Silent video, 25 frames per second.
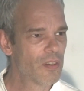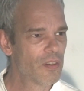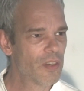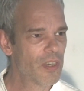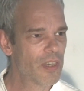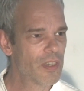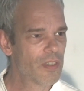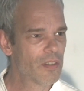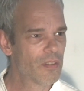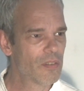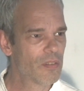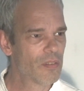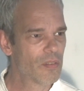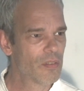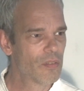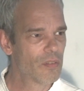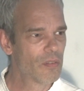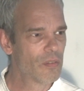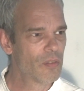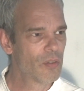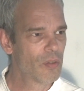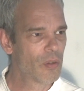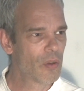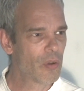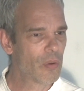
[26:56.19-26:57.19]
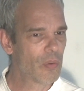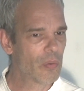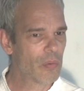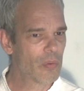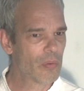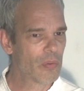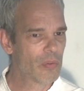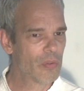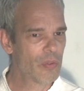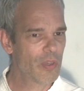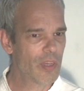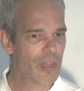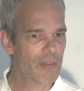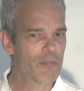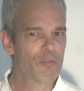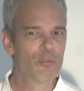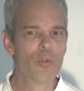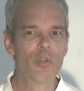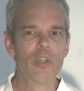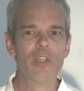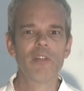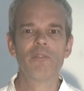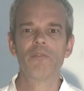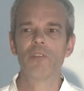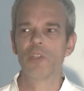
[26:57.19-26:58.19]
that you have to
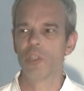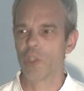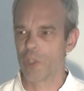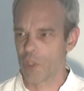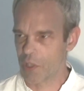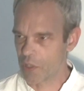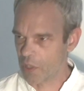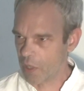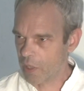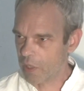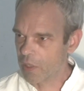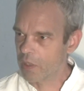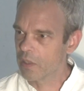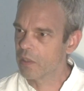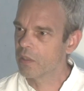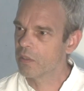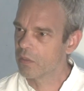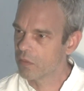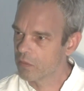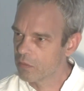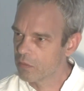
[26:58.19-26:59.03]
live the desire.